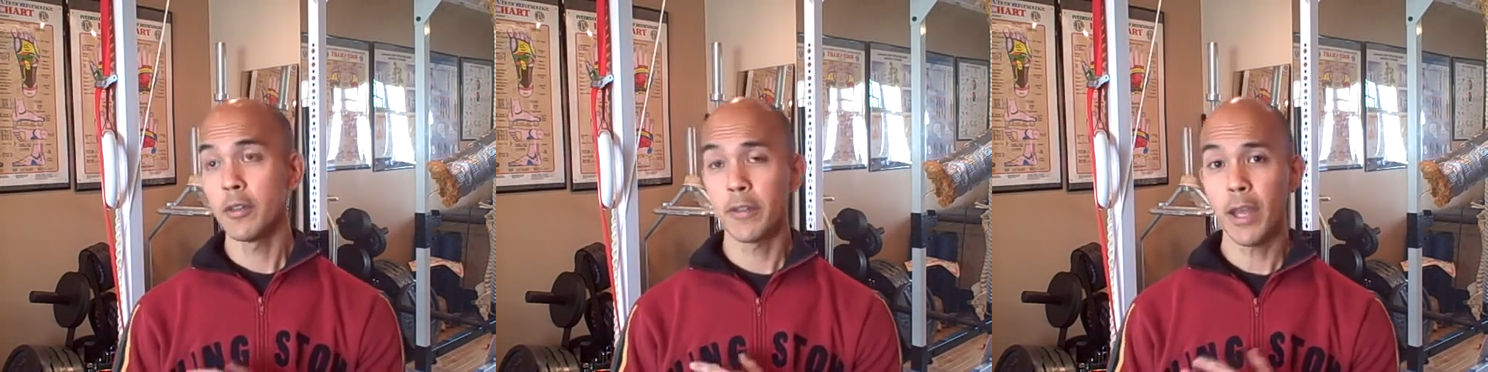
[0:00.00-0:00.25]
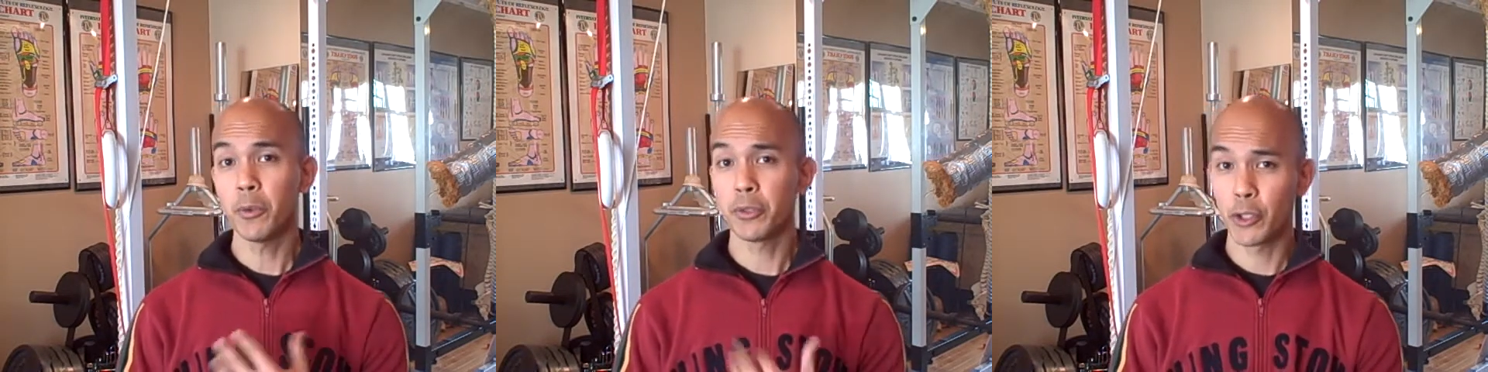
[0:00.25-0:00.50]

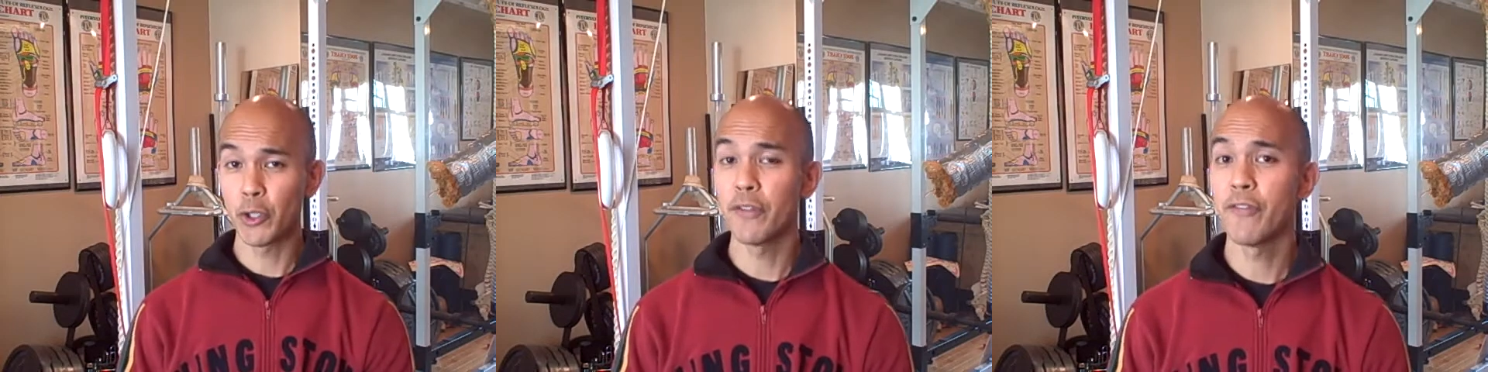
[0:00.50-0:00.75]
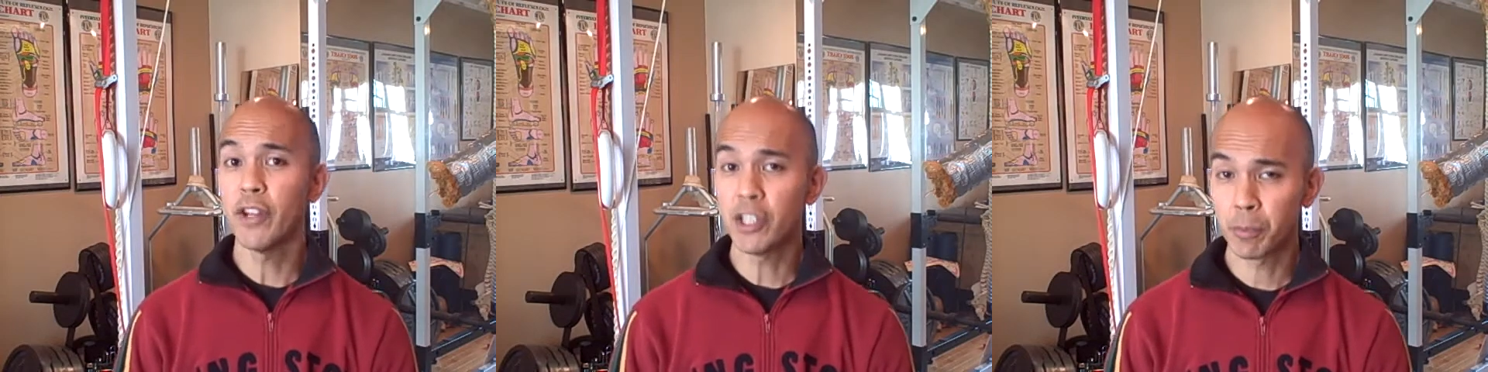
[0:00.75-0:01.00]
then that was a good
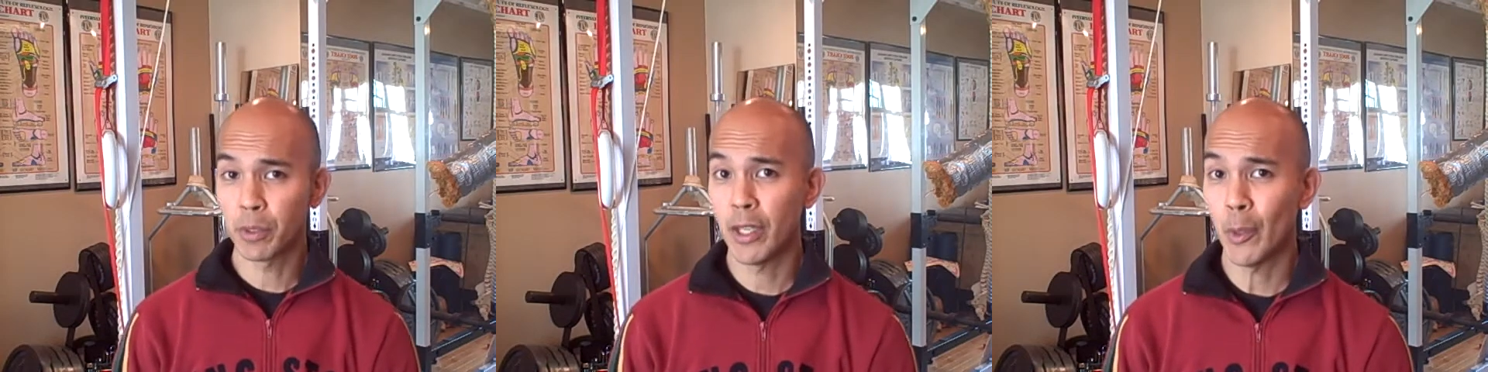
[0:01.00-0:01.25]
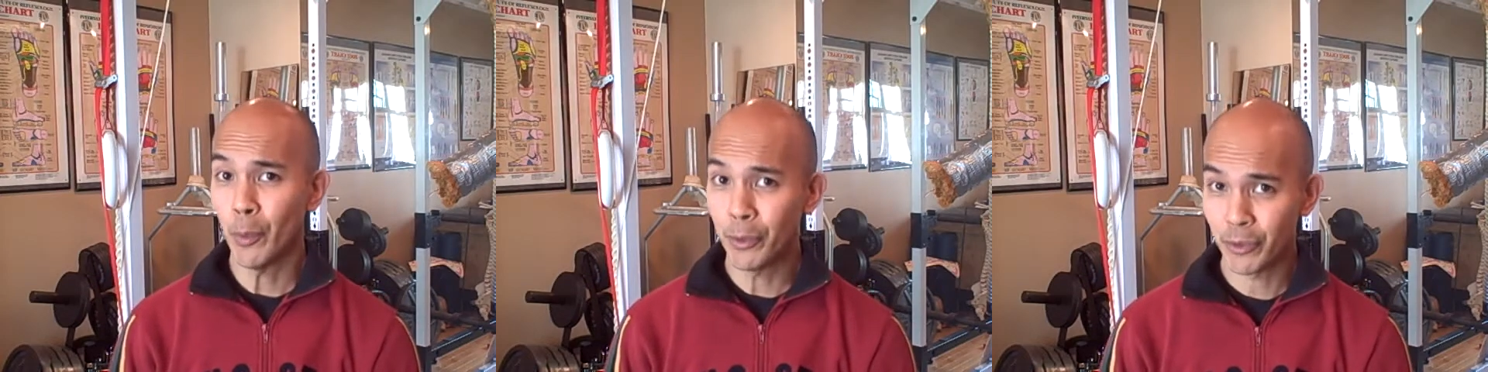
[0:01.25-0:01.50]
investment,
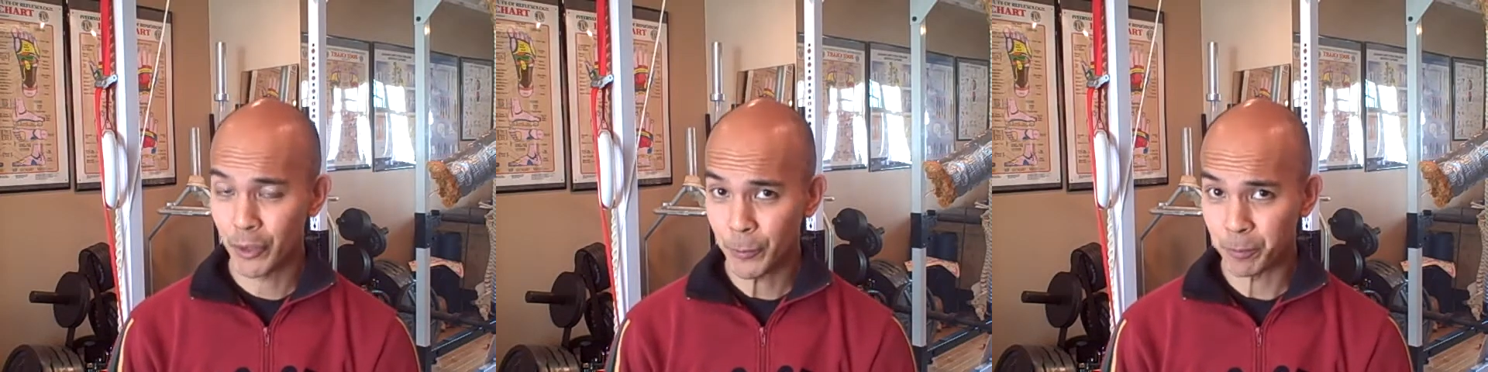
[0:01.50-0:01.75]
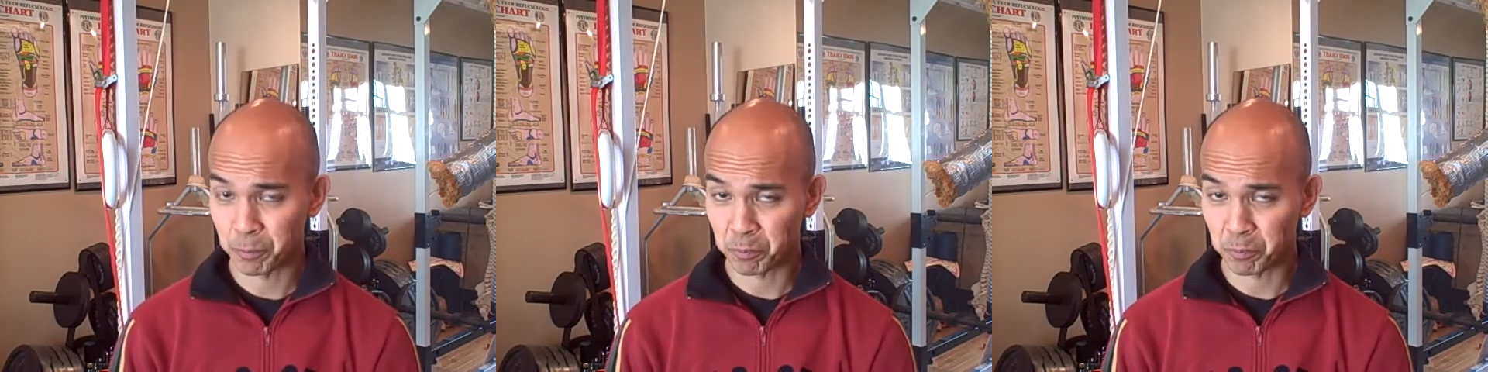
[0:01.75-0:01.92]
now wasn't it?